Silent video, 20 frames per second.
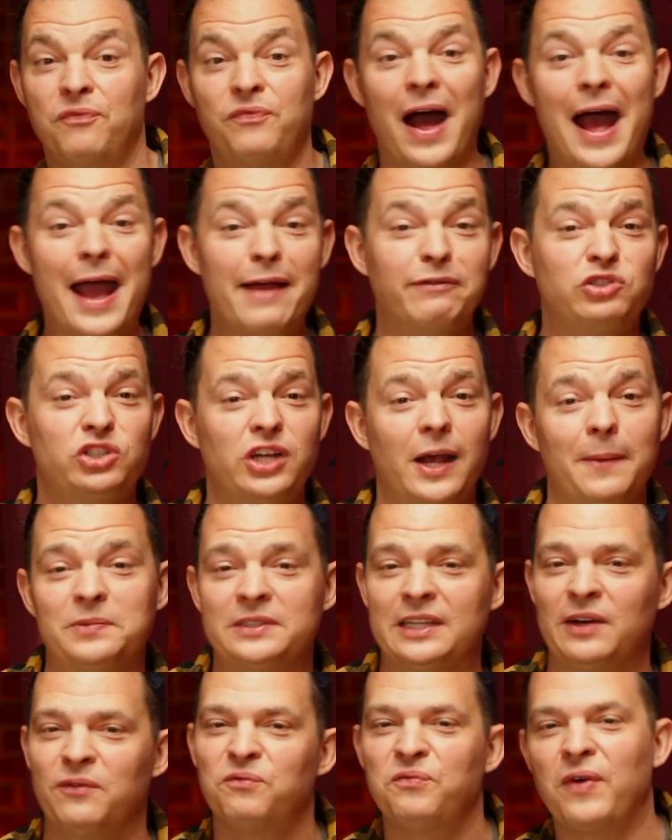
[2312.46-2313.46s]
five ships
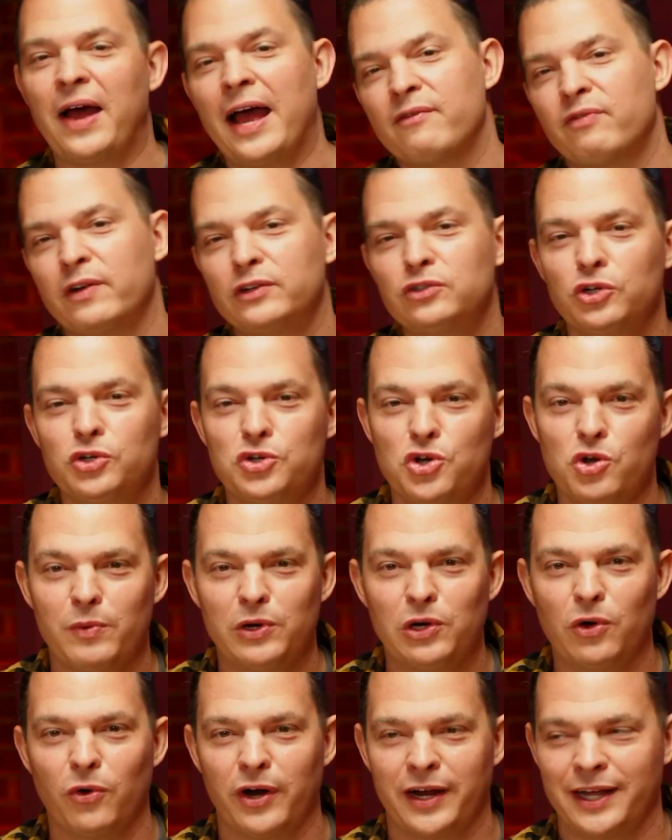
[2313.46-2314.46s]
and five hundred
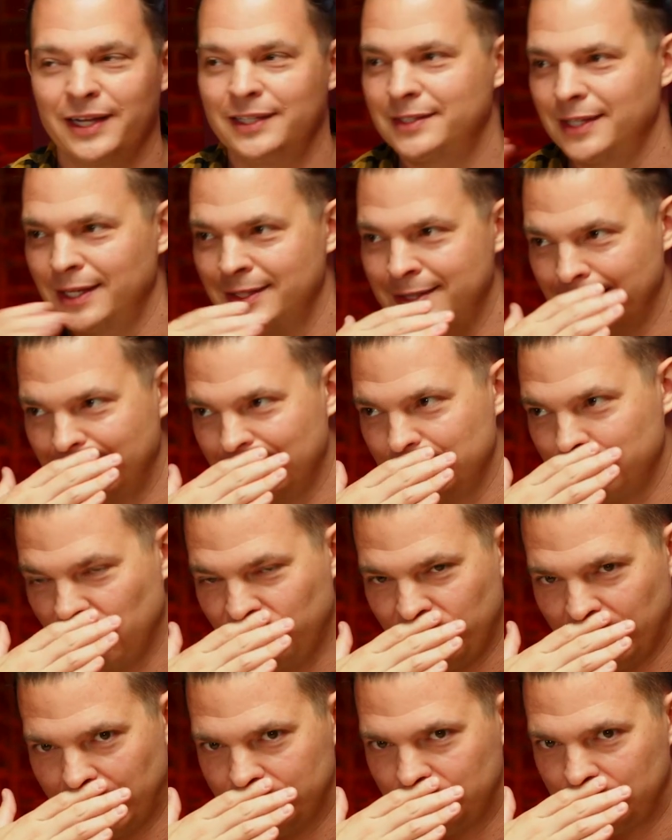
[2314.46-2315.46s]
Númenorians. It's not going to be
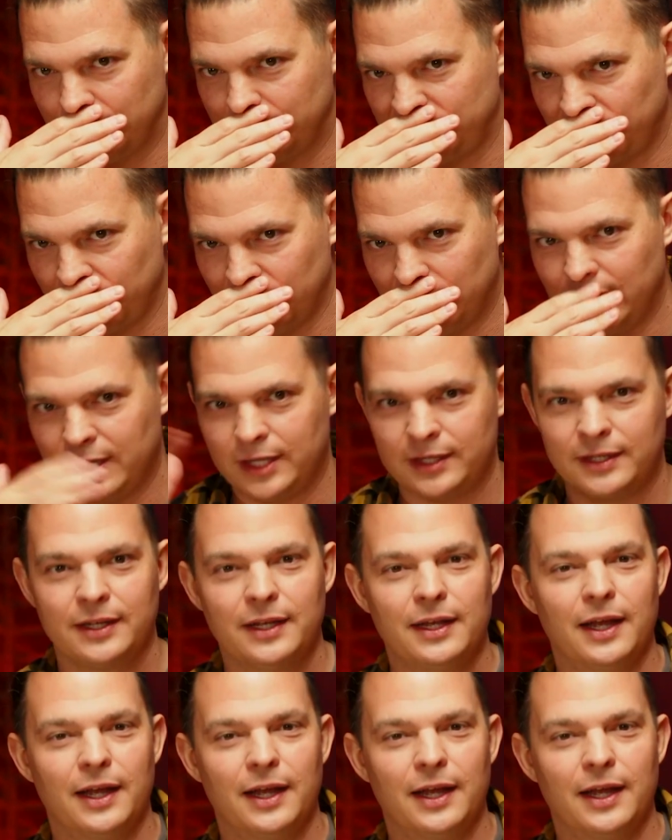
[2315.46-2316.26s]
five ships for long.